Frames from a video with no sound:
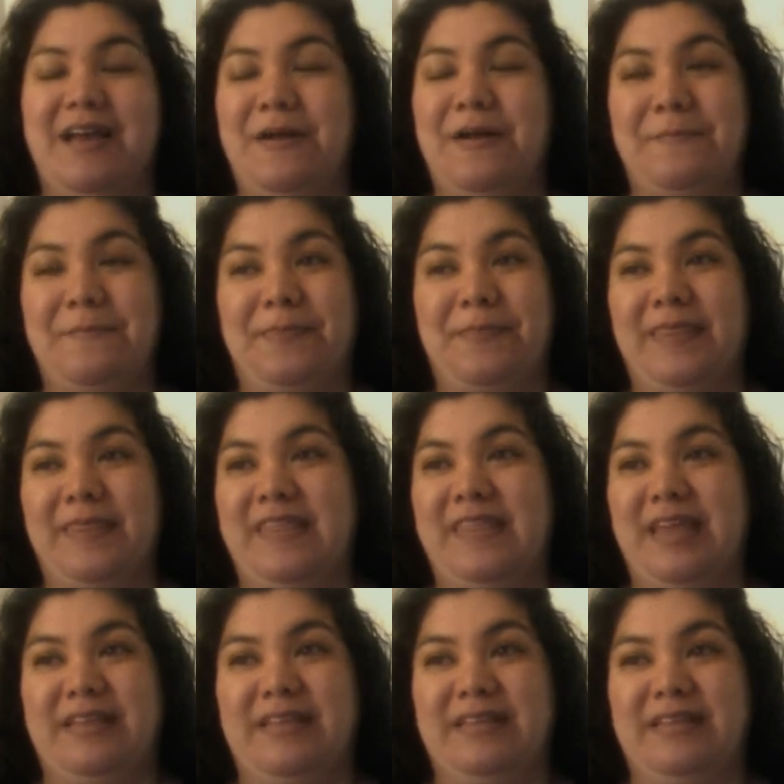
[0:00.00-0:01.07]

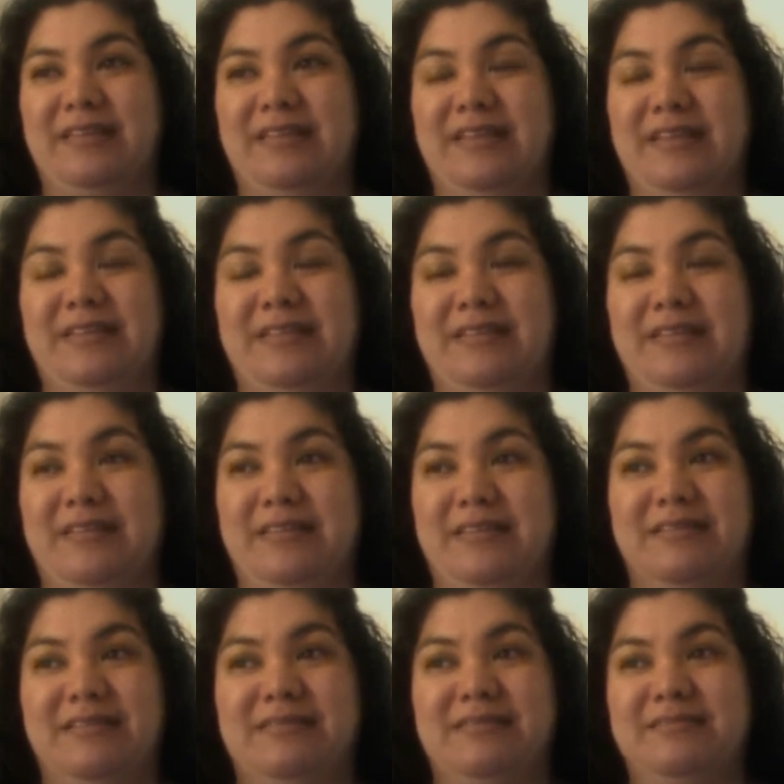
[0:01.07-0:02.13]
than
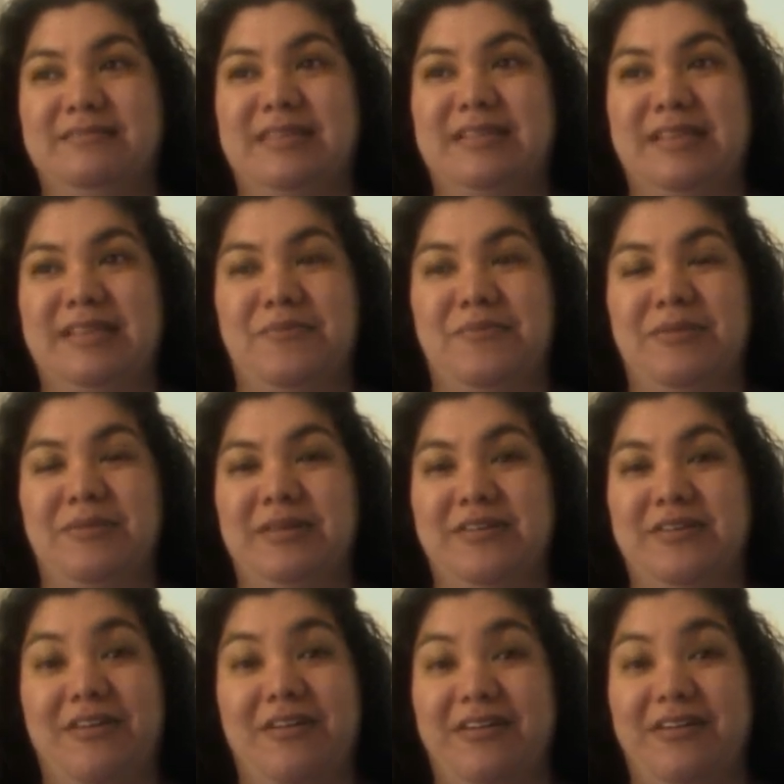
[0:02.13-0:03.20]
they probably
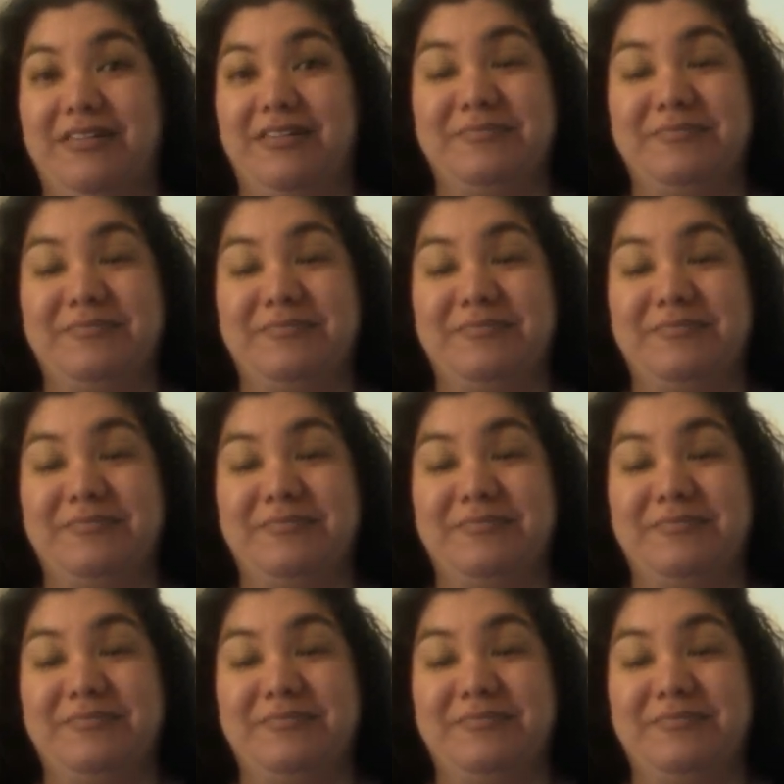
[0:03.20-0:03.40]
are.